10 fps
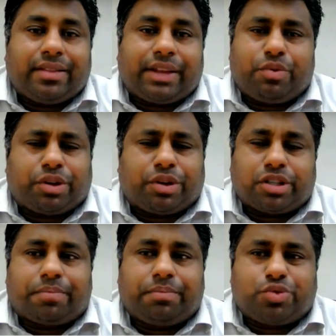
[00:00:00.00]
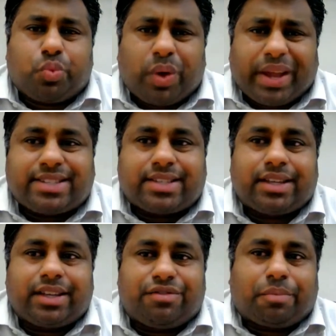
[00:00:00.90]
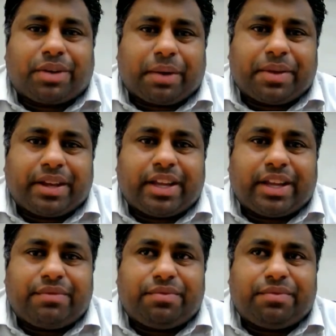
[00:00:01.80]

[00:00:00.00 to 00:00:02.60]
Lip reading: that we want to stop this waste from coming in.